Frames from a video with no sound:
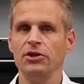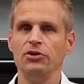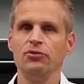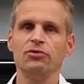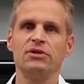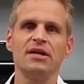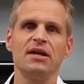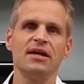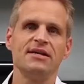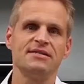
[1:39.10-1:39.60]

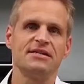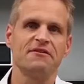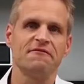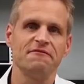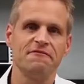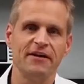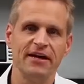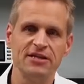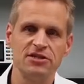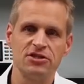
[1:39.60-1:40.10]
Utilizing
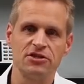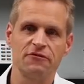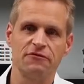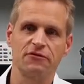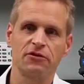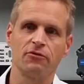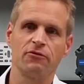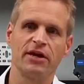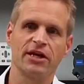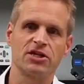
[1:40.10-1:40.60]
phase shift
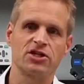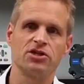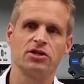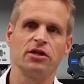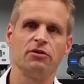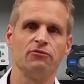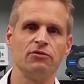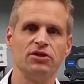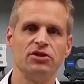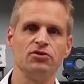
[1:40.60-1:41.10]
correction
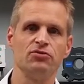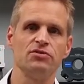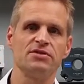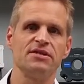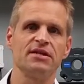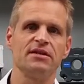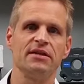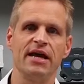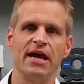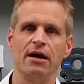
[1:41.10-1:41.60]
and
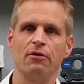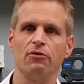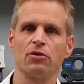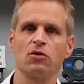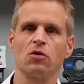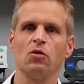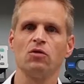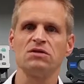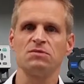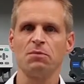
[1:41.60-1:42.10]
reducing the error
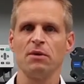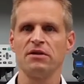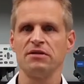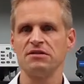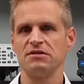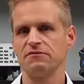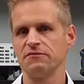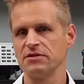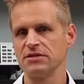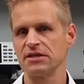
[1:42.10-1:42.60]
caused by
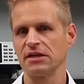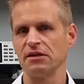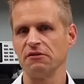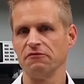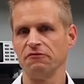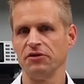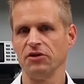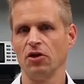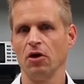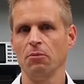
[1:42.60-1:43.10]
this physical
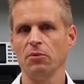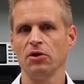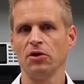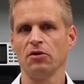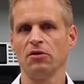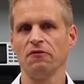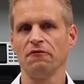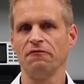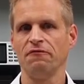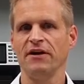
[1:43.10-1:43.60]

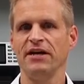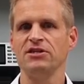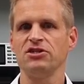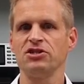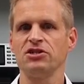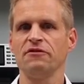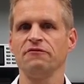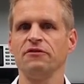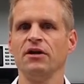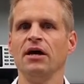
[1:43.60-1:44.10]
phenomenon of phase
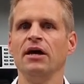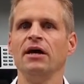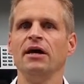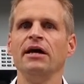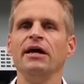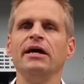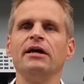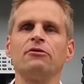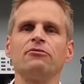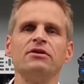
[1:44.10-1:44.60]
shift
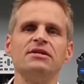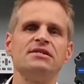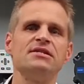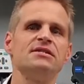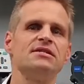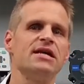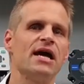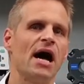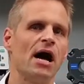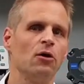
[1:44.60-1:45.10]
increases
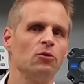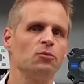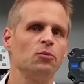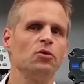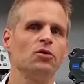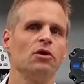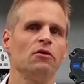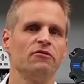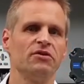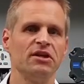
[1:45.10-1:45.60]
the
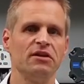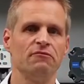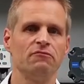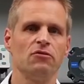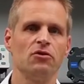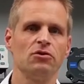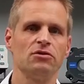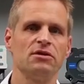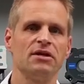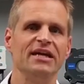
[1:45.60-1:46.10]
output of an
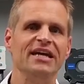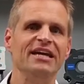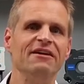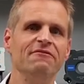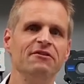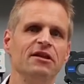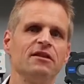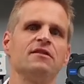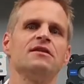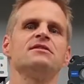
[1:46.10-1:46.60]
inverter
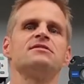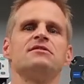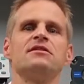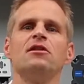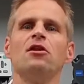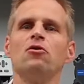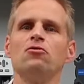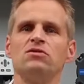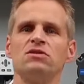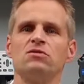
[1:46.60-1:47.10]
even at this
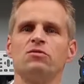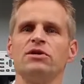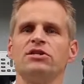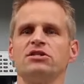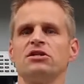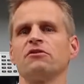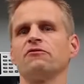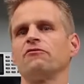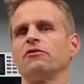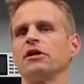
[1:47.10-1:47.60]
low
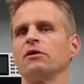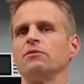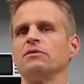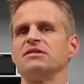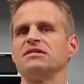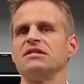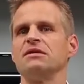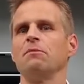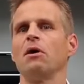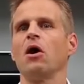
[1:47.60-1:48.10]
switching
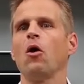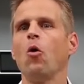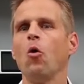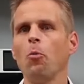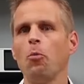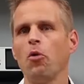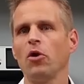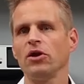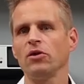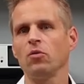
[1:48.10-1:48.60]
frequency by
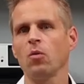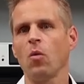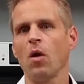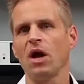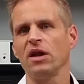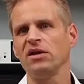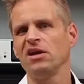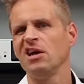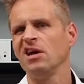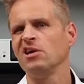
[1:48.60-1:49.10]

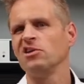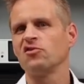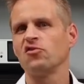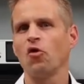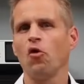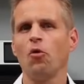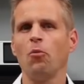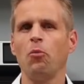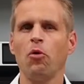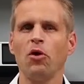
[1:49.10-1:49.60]
0.1 to
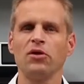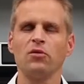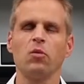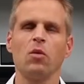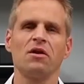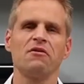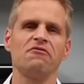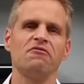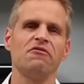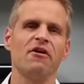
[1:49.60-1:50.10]

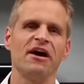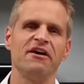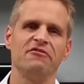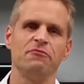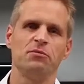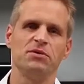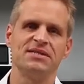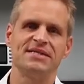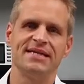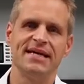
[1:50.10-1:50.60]

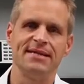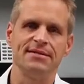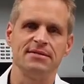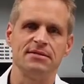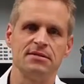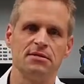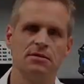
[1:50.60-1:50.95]
0.15%.